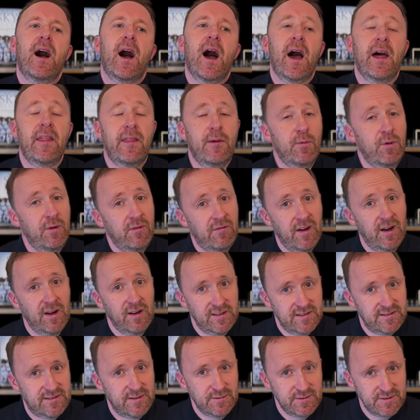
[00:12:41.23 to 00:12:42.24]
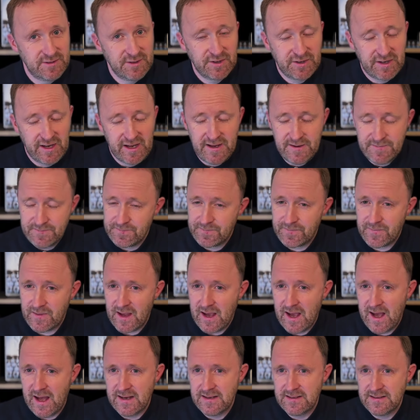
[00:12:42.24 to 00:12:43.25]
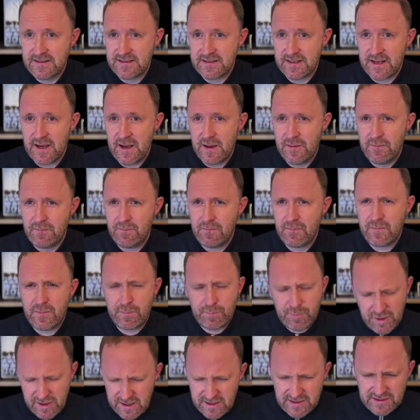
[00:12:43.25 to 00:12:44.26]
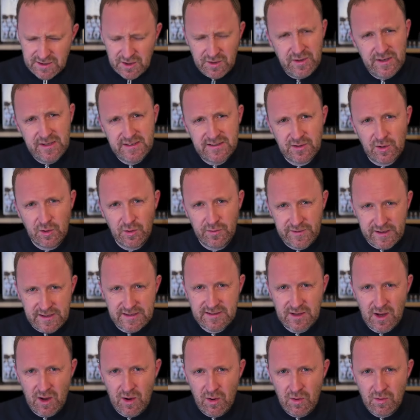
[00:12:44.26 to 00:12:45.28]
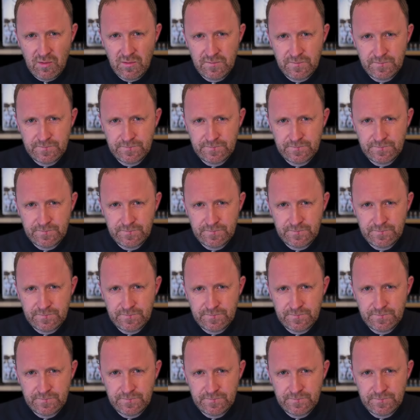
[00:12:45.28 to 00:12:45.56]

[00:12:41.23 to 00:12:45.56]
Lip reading: And then we realised it was Nuddy, and pretty soon he scored this goal.